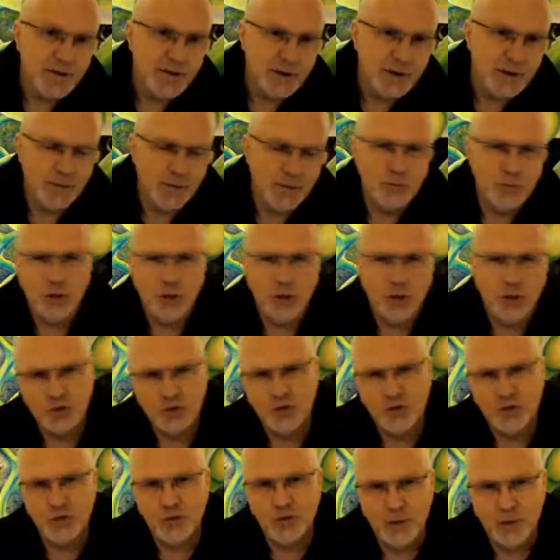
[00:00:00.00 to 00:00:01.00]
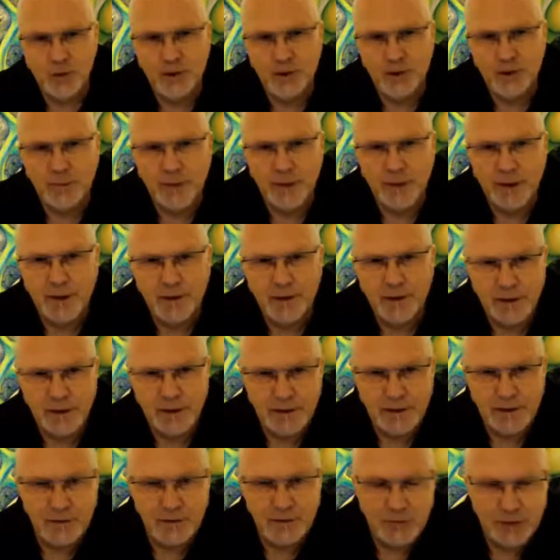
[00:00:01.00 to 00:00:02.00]
I'm not just talking about the
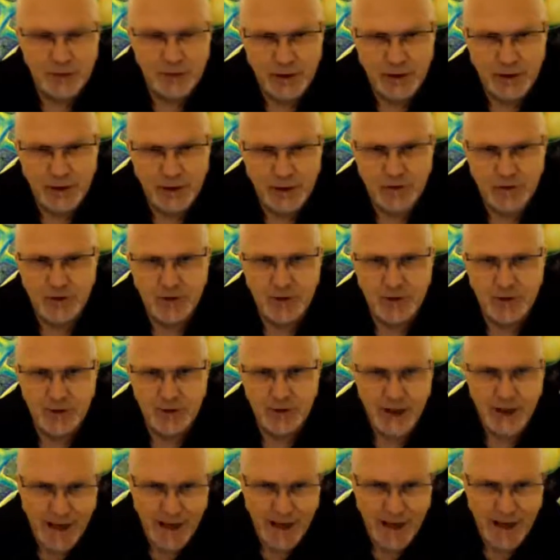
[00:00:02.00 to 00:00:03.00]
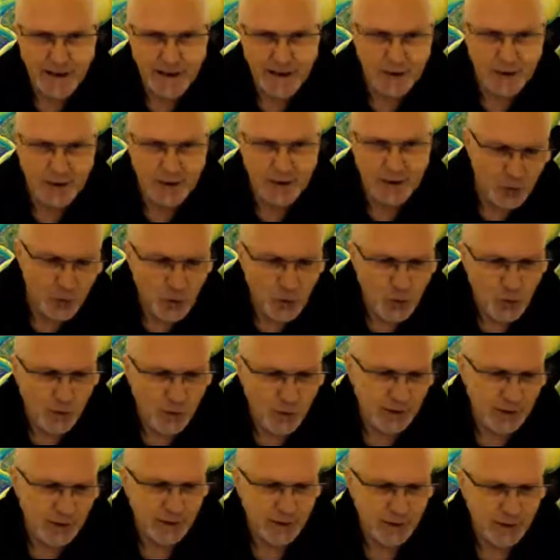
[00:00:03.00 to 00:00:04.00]
negative feelings, the anger or